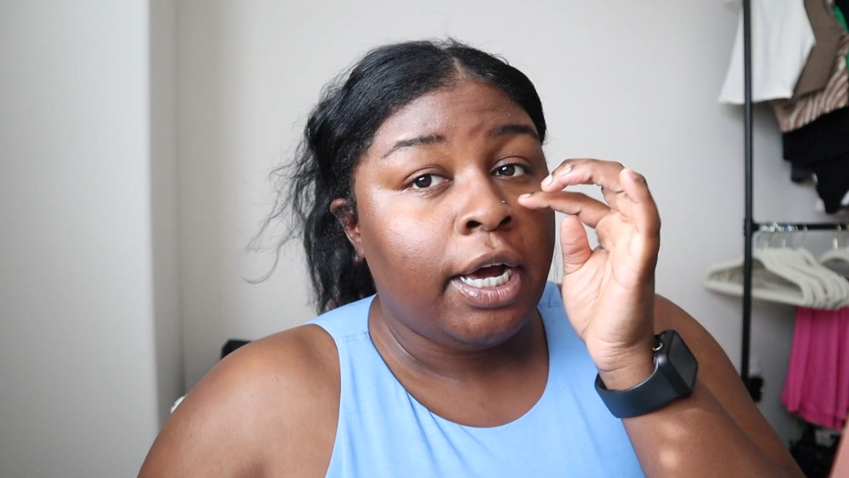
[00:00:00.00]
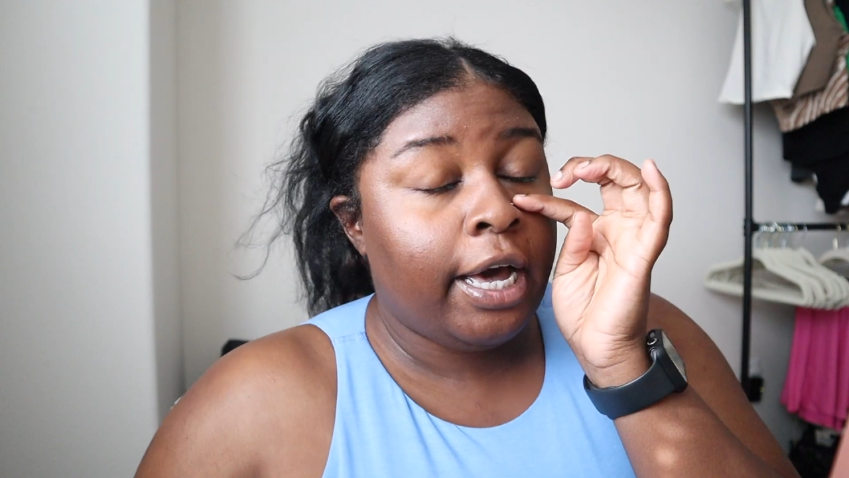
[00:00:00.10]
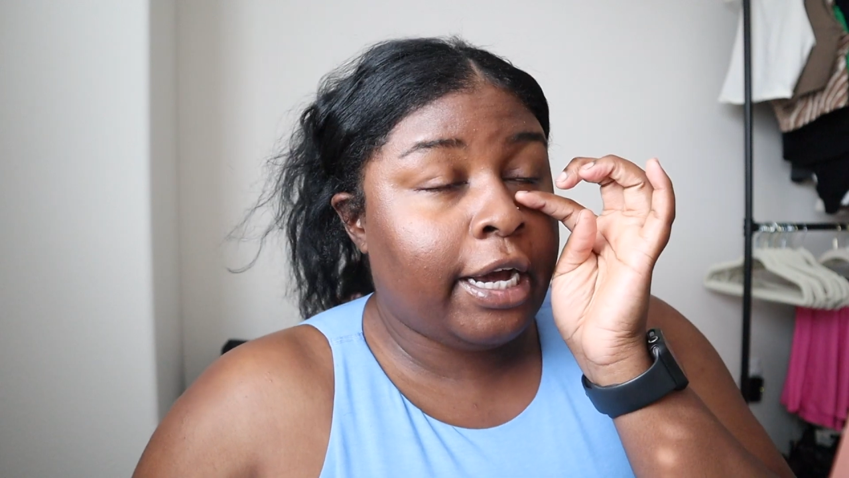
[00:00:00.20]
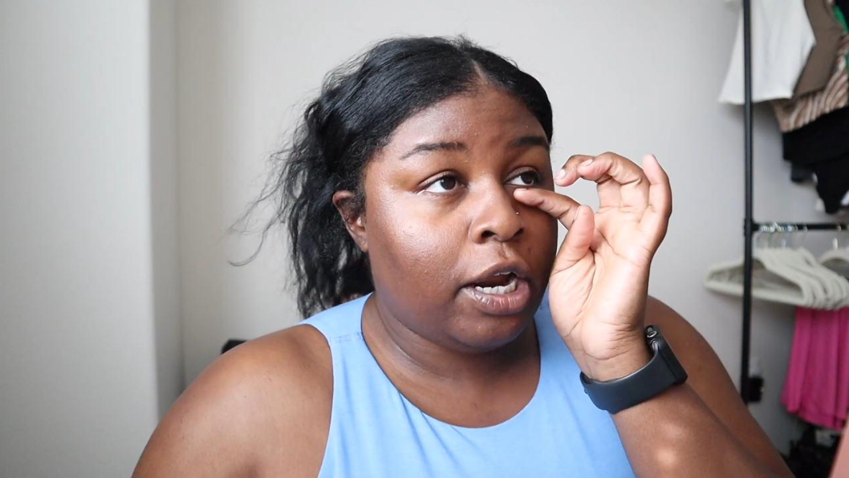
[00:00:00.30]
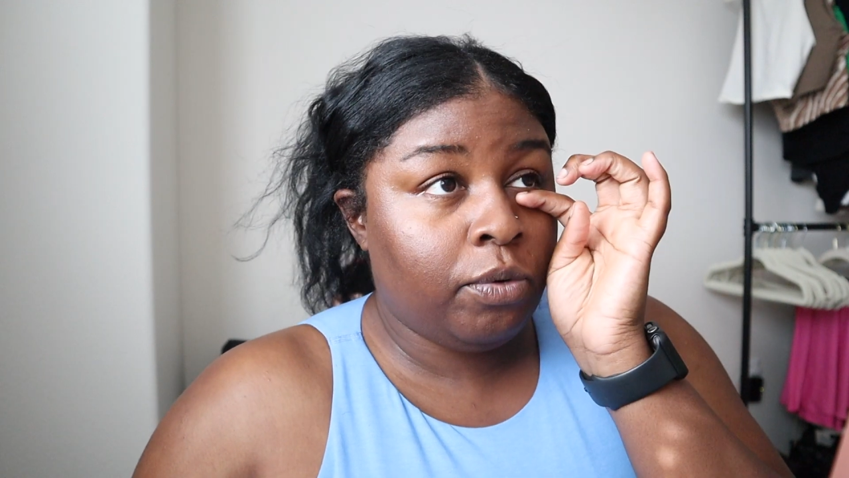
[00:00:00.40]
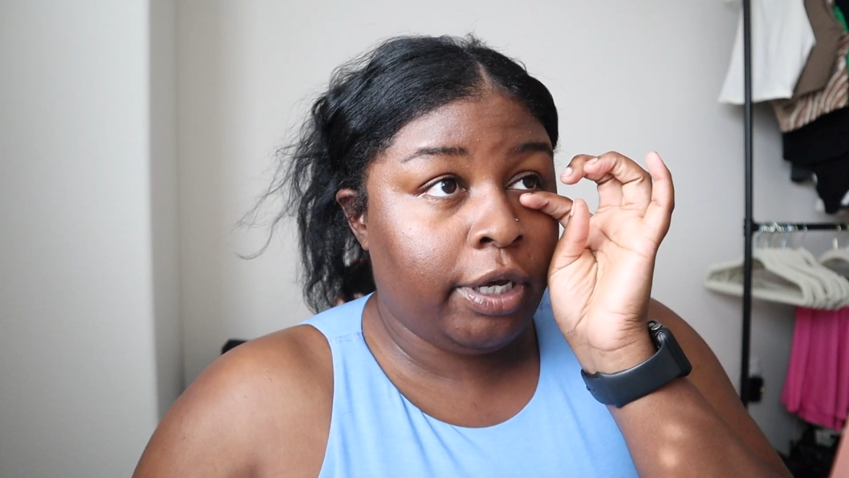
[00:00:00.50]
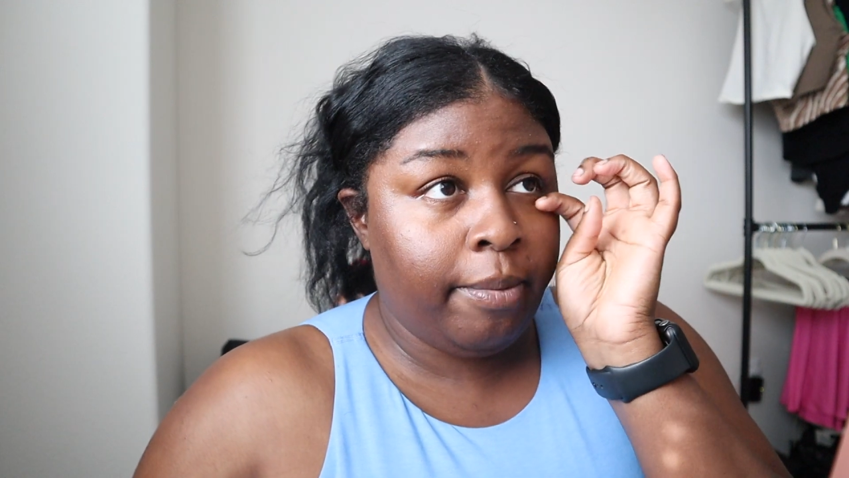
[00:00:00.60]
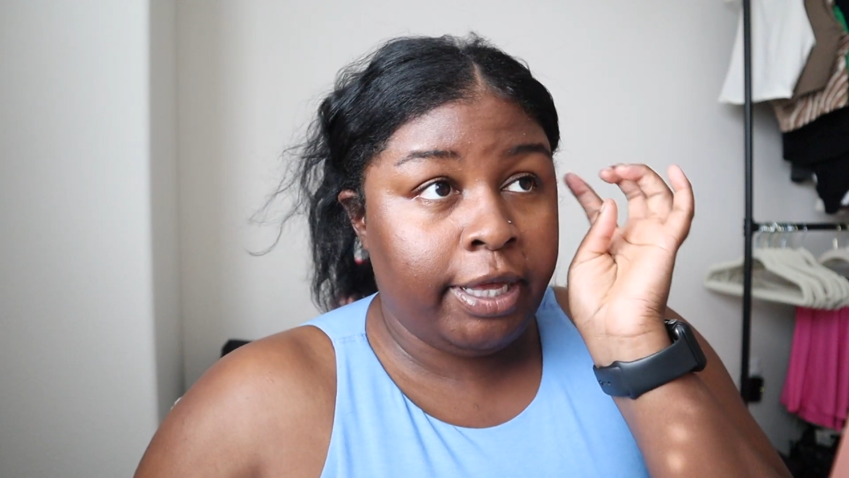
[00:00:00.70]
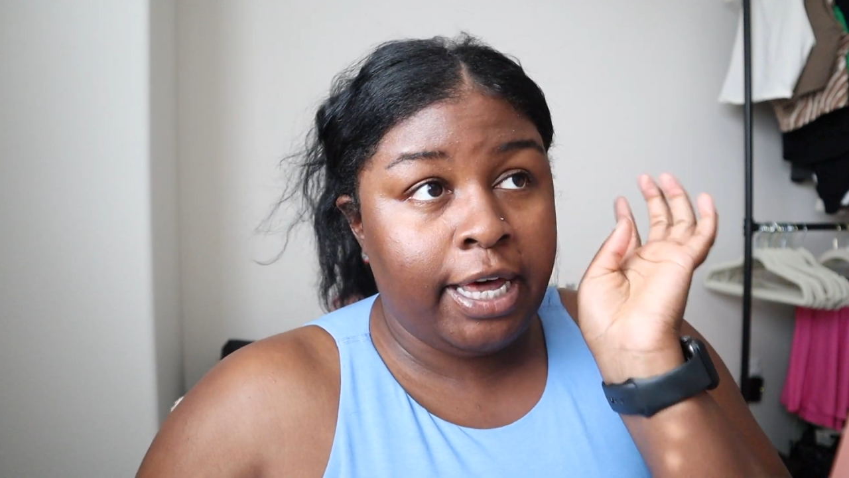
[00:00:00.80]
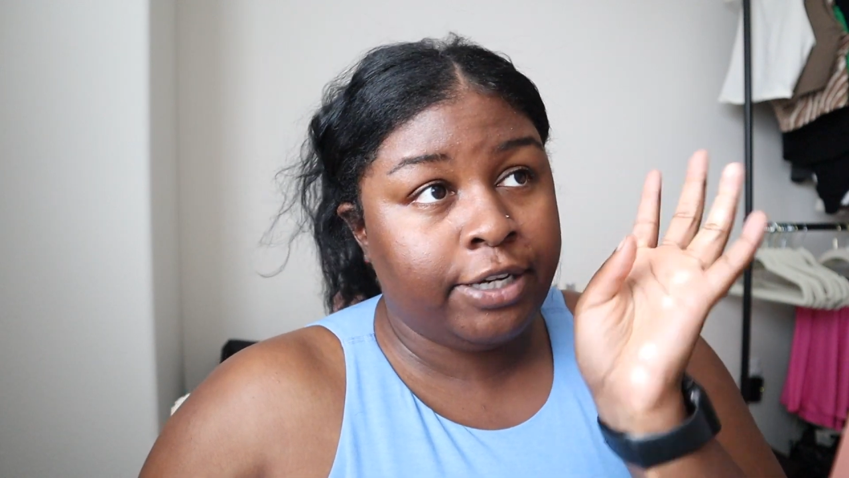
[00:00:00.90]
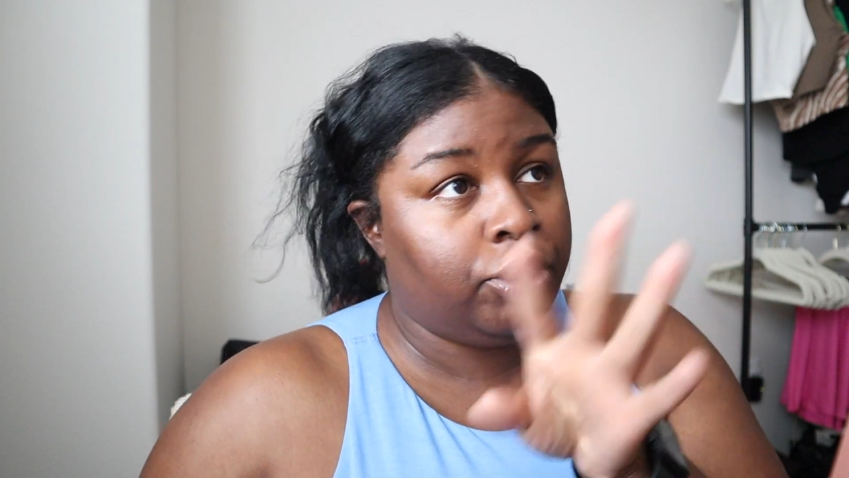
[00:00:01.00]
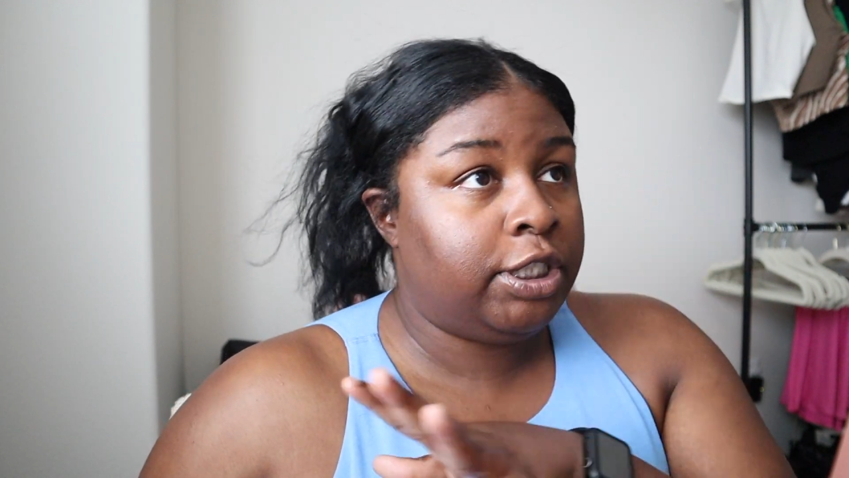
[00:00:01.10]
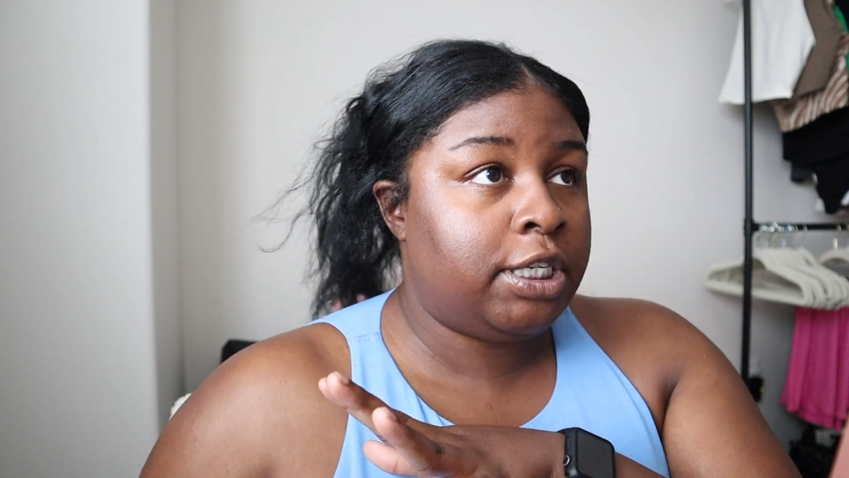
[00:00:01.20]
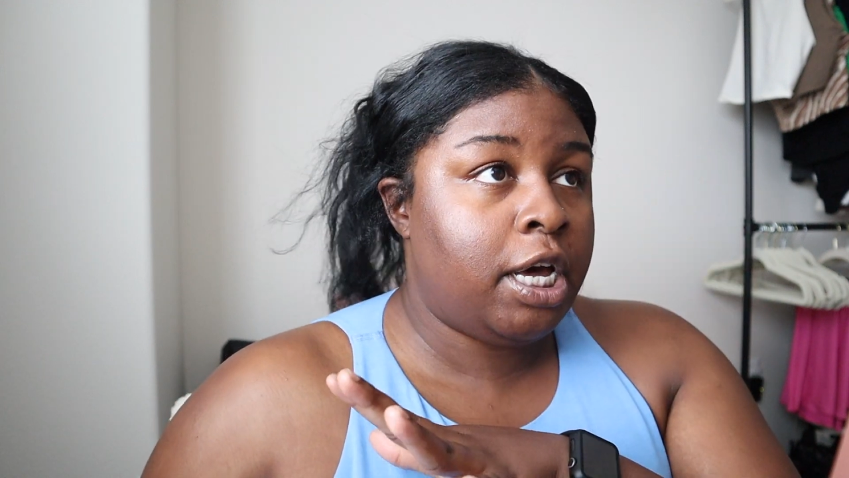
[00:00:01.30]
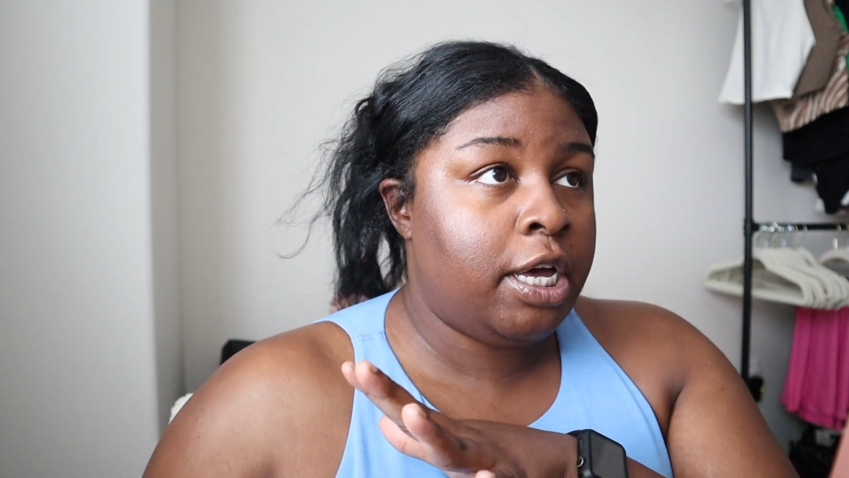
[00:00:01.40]
I kind of want to get my lashes
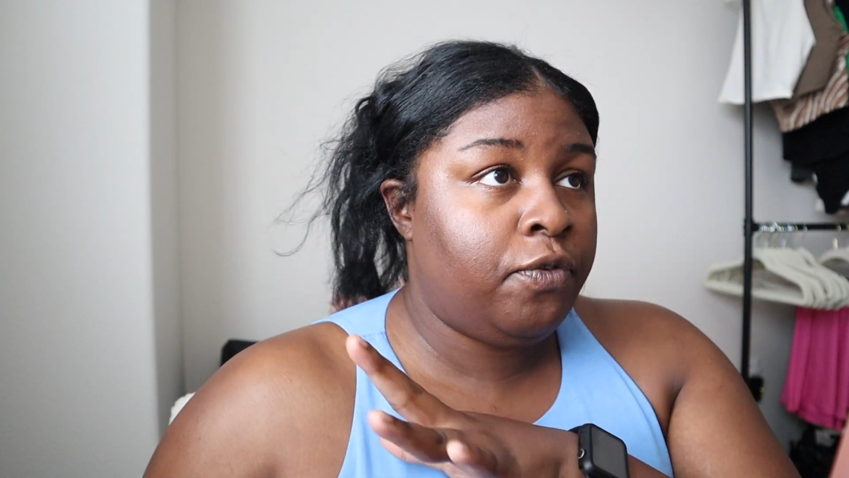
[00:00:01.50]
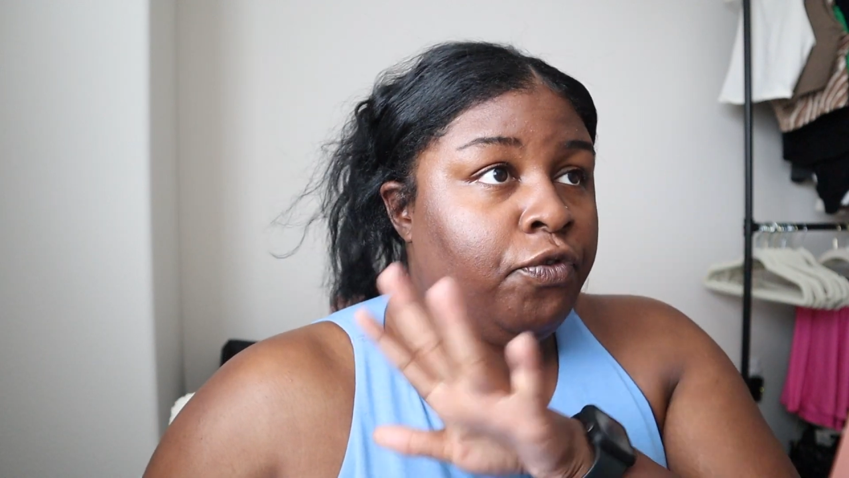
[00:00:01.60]
done,